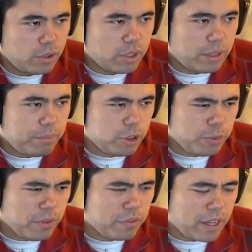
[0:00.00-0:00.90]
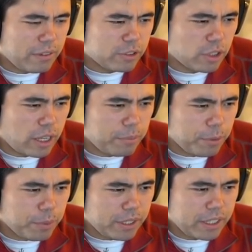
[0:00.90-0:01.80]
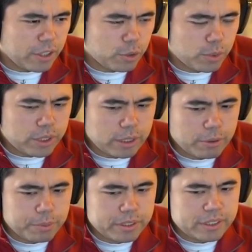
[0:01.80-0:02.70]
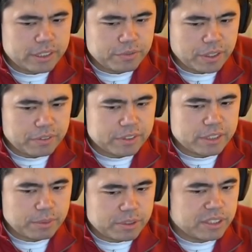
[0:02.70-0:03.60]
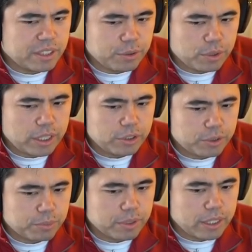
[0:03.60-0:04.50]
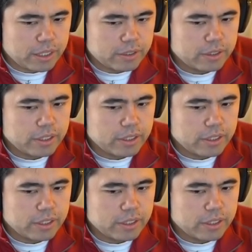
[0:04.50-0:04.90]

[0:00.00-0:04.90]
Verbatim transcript: Okay, bishop f5 is. I'm gonna play the other one now. I'm gonna play c5 this time. This is another line you can play.